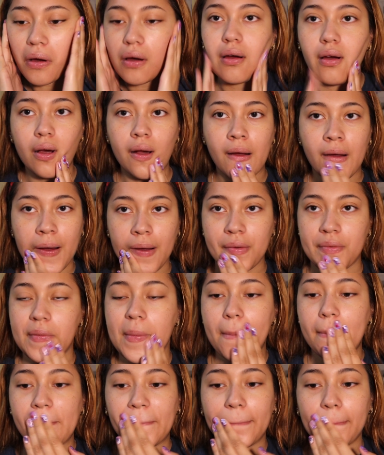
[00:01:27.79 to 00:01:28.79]
help with
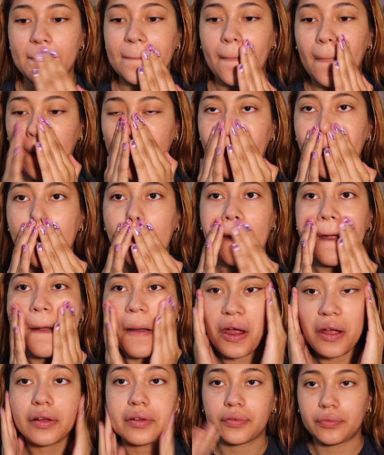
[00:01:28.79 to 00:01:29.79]
moisturizing my
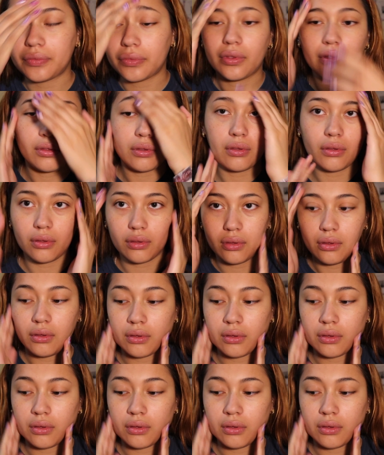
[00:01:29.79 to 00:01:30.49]
face, which I like.